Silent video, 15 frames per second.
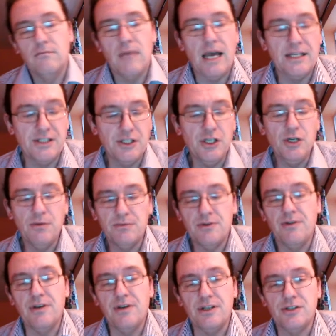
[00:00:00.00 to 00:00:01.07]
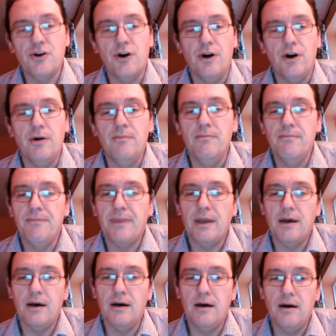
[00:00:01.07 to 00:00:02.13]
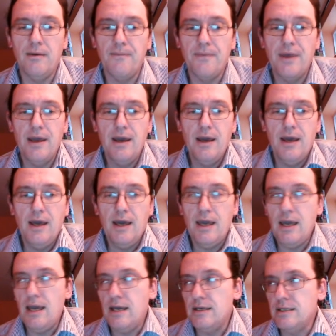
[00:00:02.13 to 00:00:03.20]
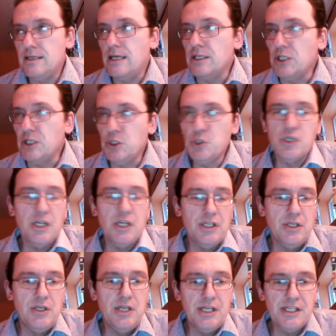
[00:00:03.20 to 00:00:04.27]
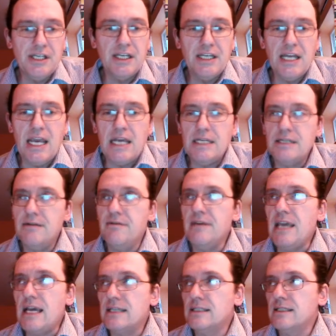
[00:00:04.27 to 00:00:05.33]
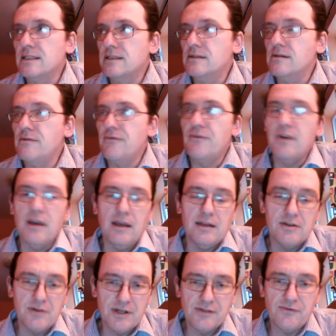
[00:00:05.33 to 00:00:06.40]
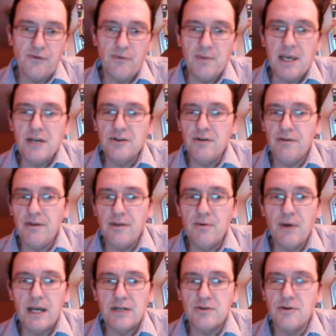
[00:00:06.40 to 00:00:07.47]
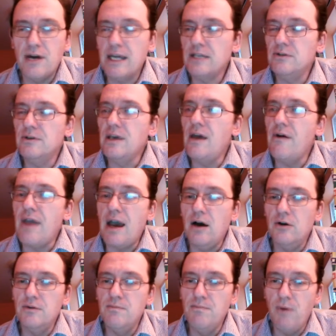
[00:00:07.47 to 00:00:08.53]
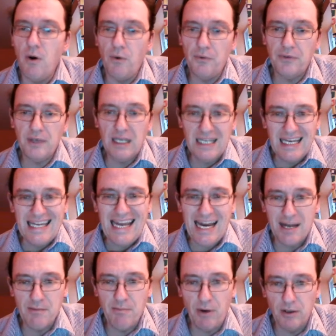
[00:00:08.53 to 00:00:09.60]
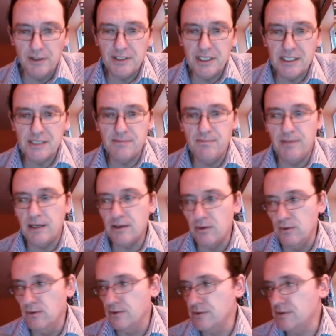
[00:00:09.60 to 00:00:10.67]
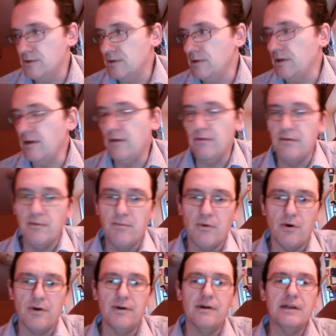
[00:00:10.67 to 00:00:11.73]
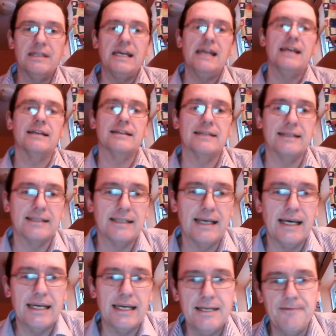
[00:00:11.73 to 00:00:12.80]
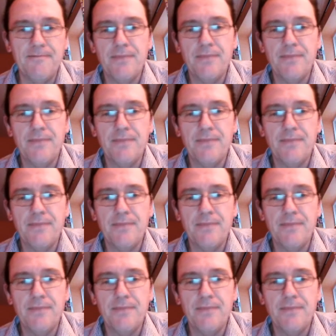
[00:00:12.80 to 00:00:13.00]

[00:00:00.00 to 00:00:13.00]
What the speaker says: assumed this term and used it to designate the essence of the transformation that they were trying to carry out, both in Italian politics but also in the broader Italian society.